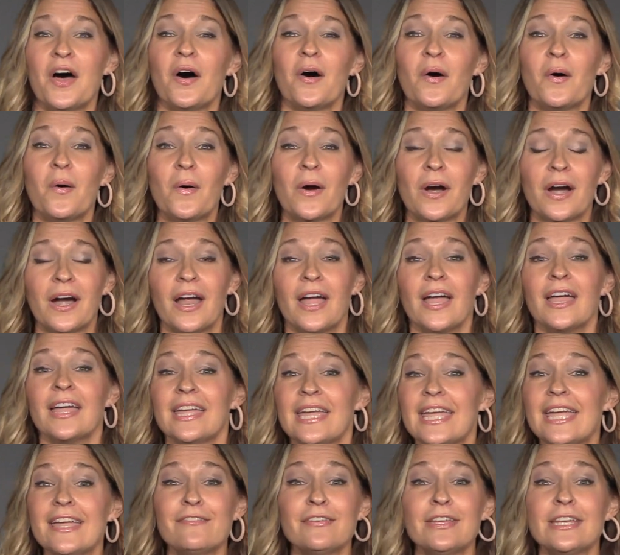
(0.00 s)
Or
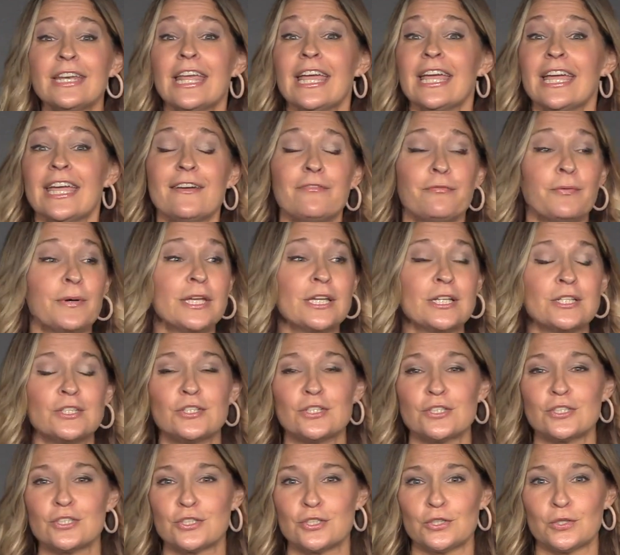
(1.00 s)
even if we could
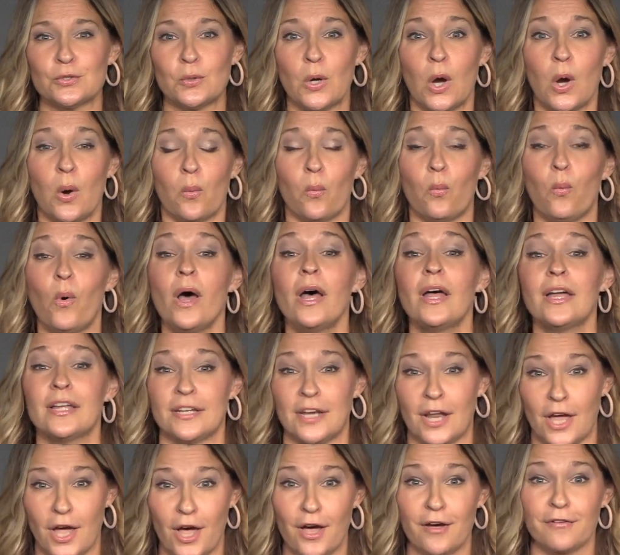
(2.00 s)
just do
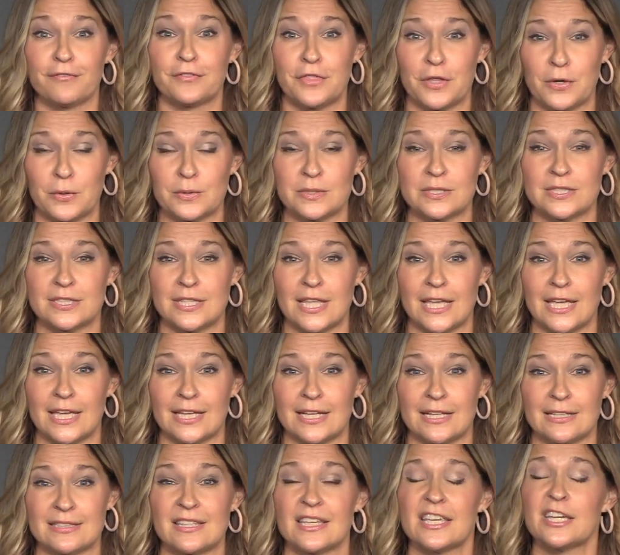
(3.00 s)
one of those
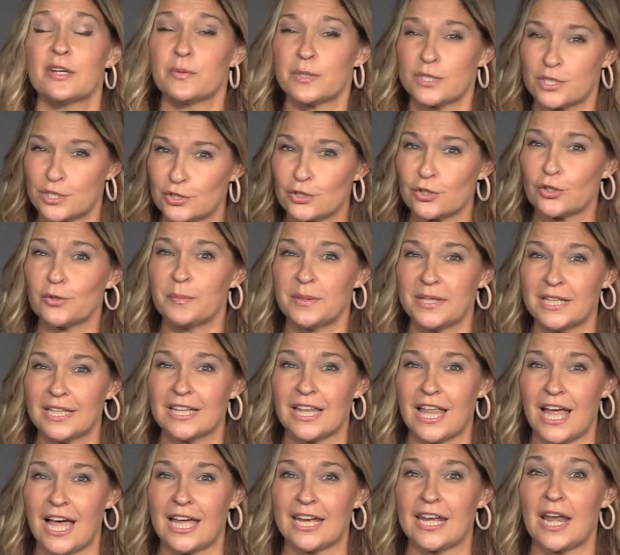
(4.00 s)
things, it would sure be a
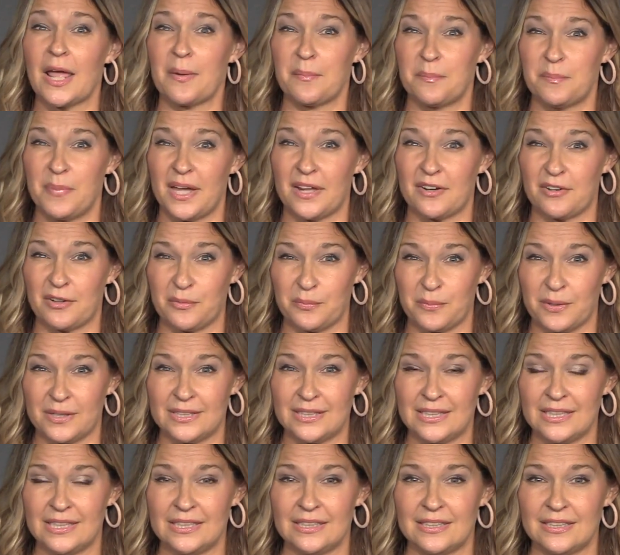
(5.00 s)
lot better,
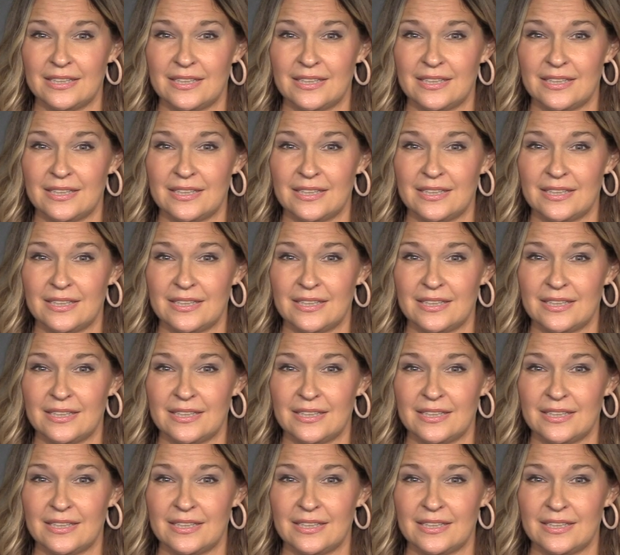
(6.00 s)
wouldn't it?